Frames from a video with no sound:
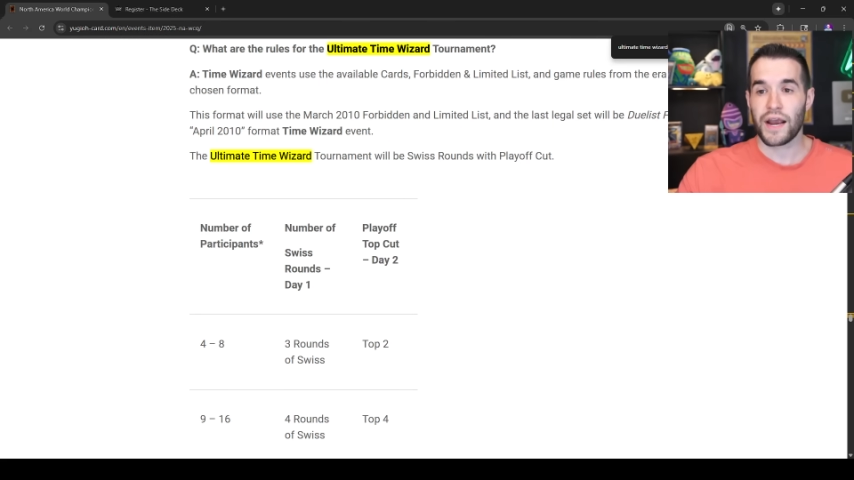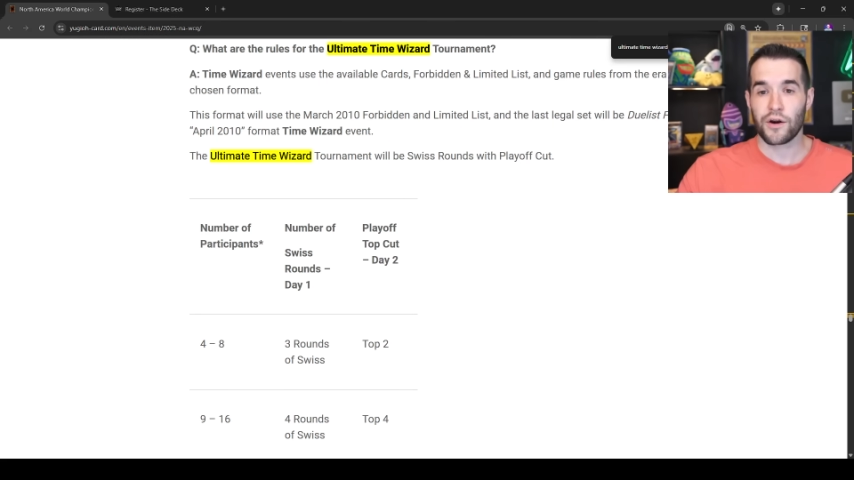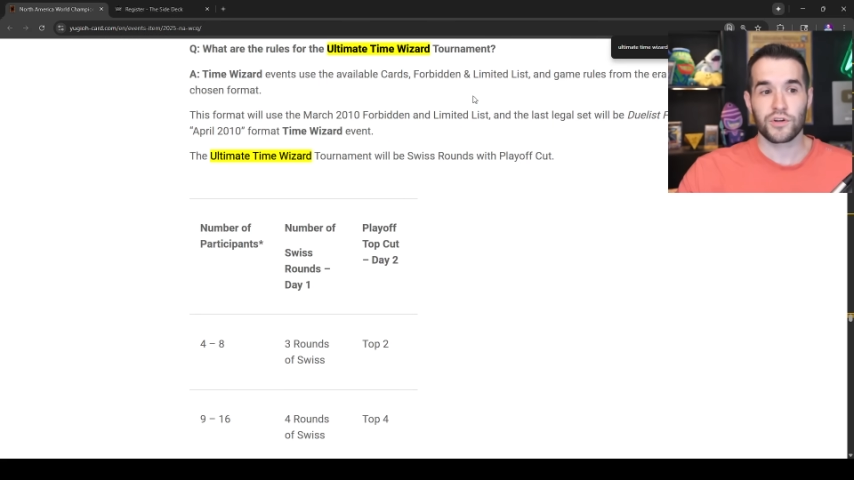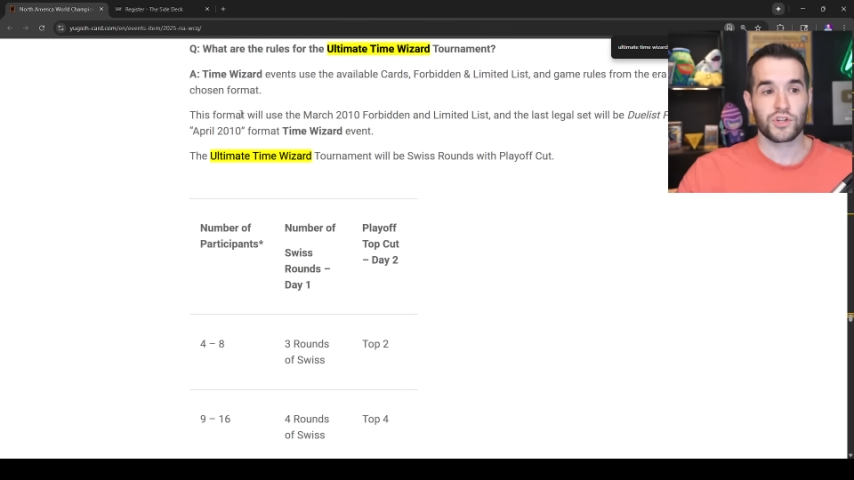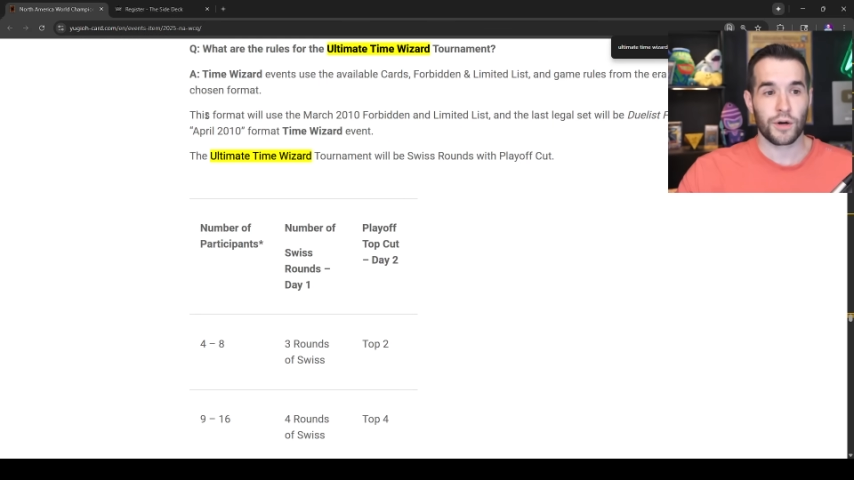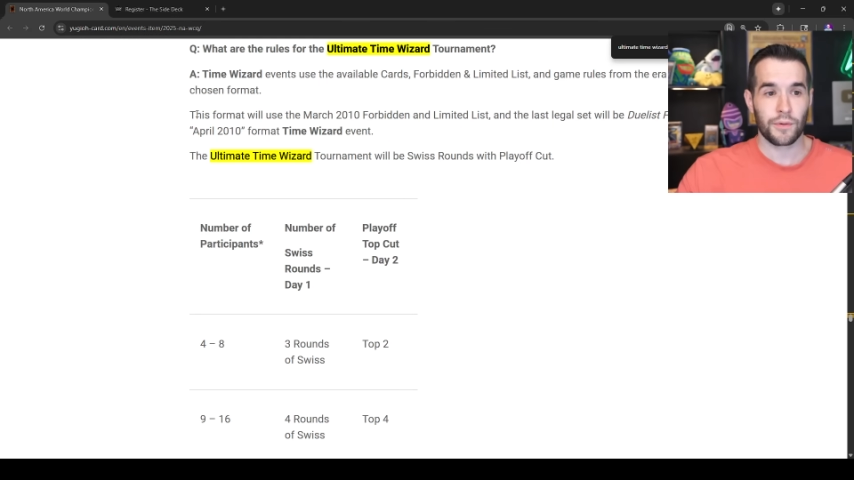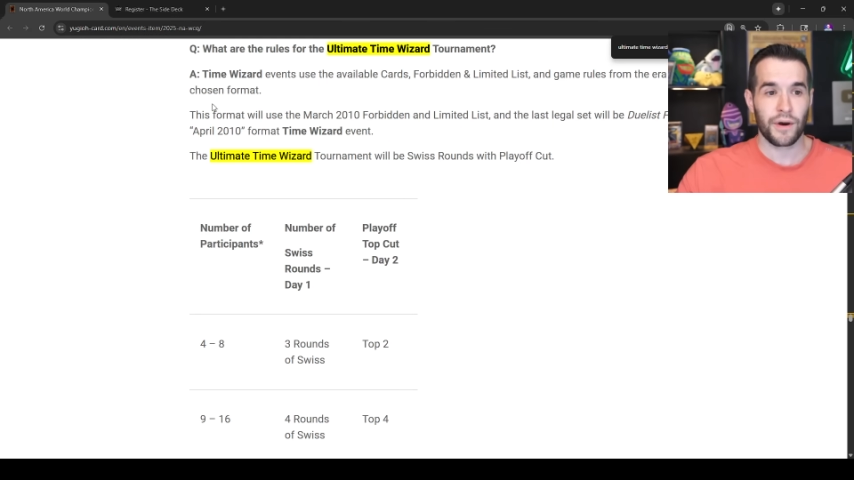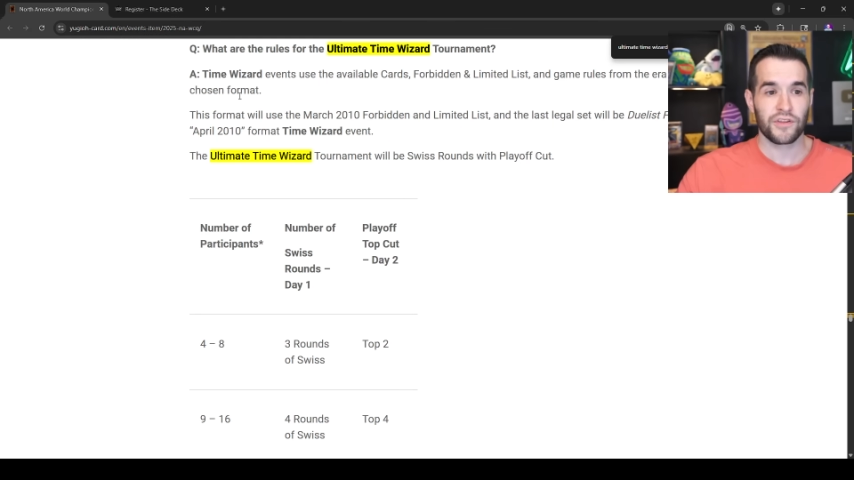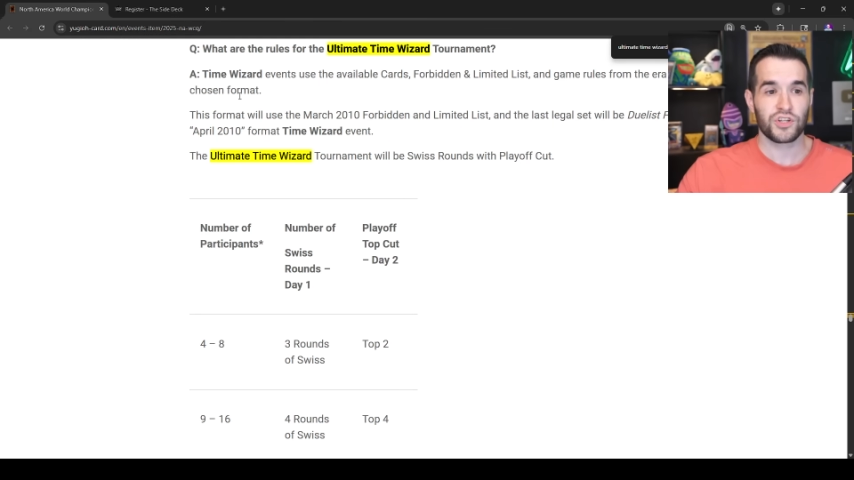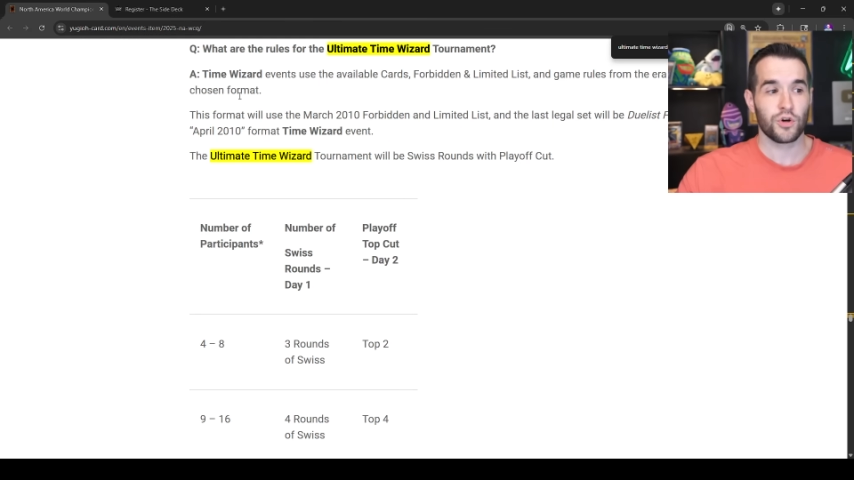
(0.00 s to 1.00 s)
era determined
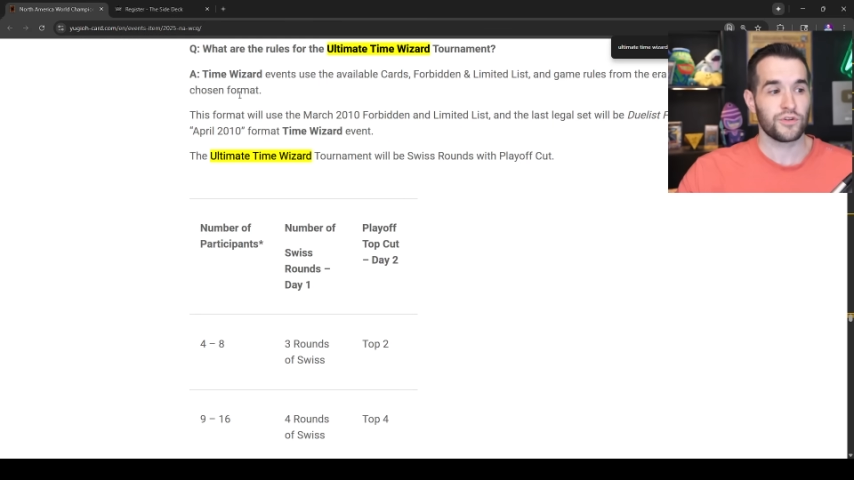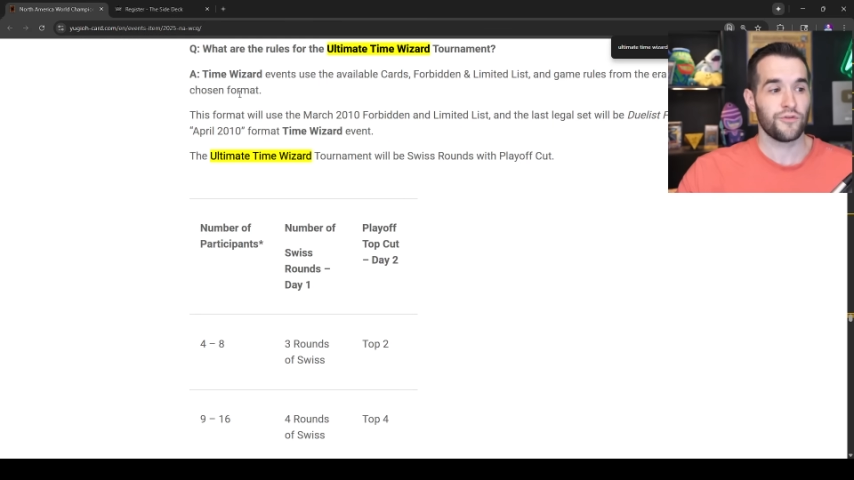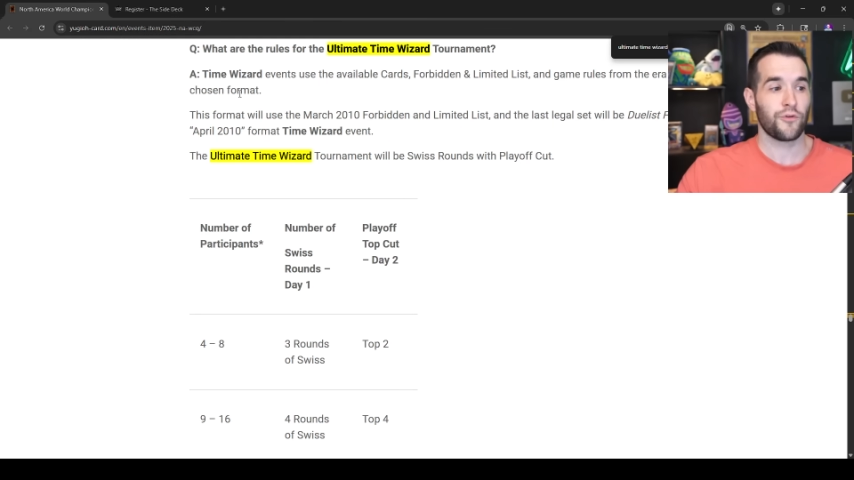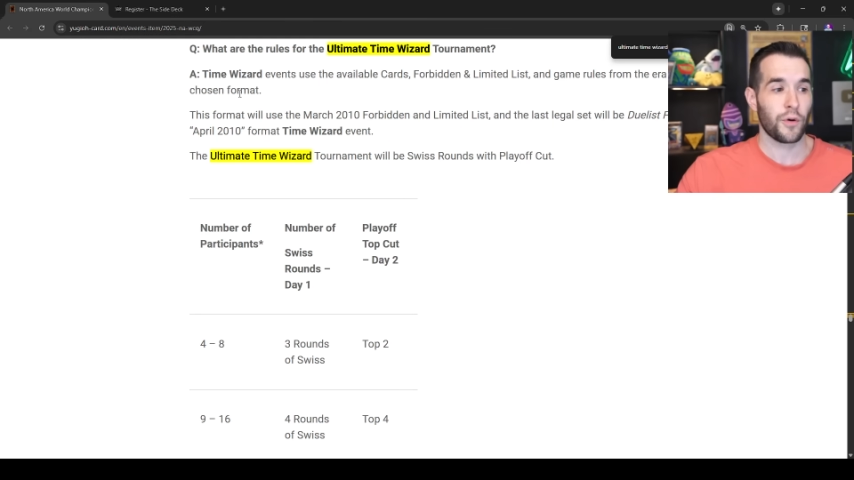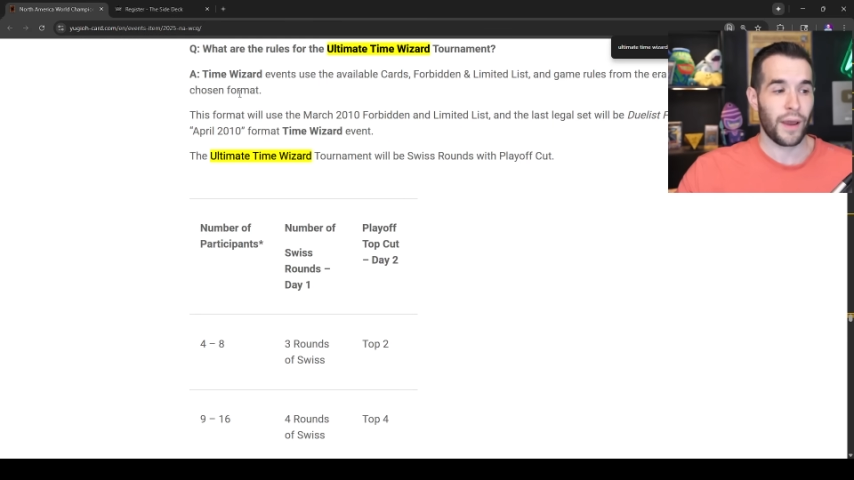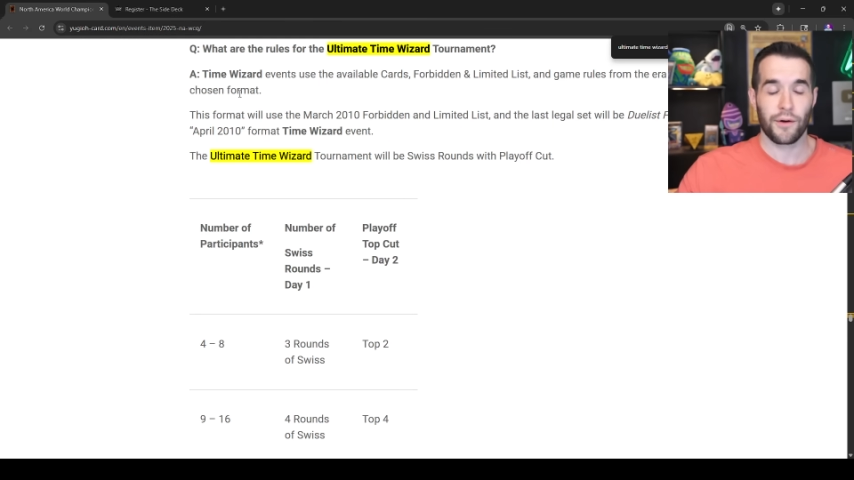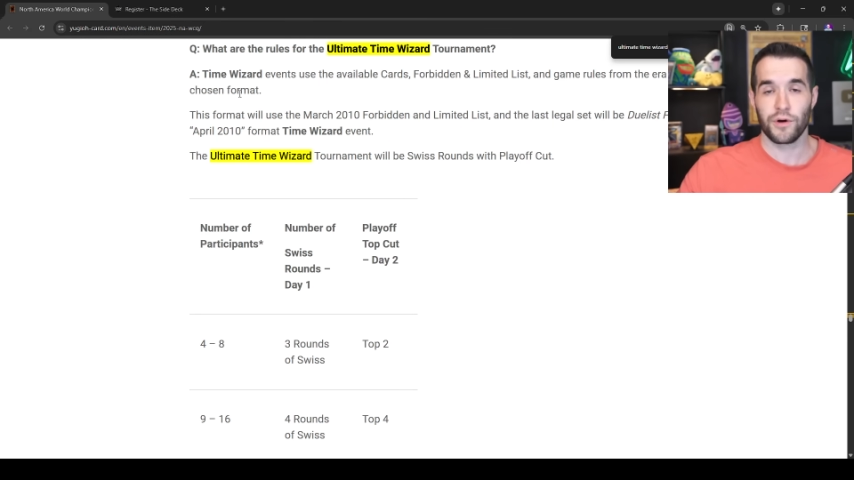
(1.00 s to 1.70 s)
by the chosen format,